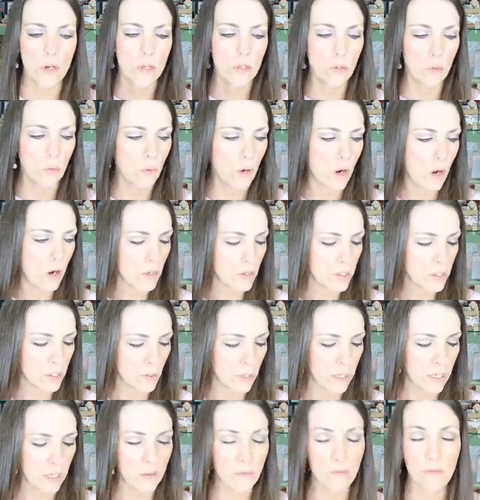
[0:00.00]
you will also
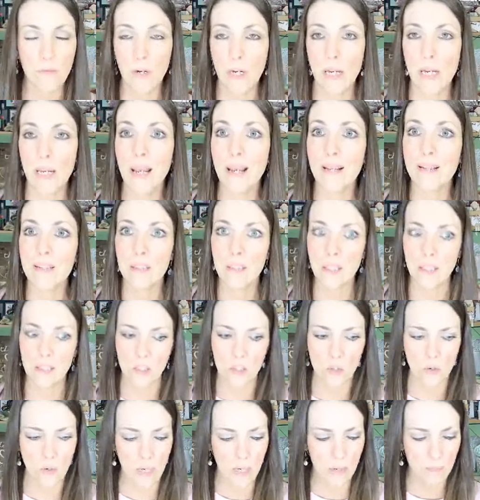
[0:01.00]
get a free
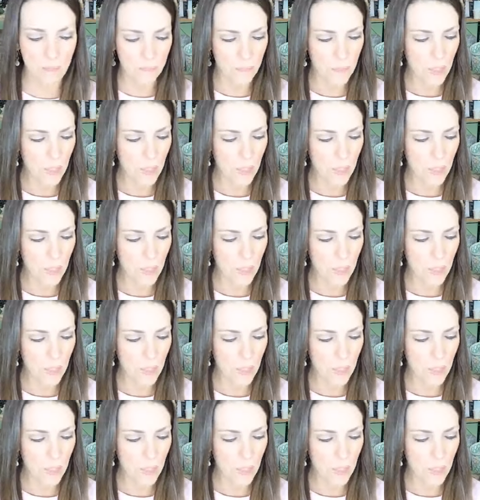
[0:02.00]
accessory.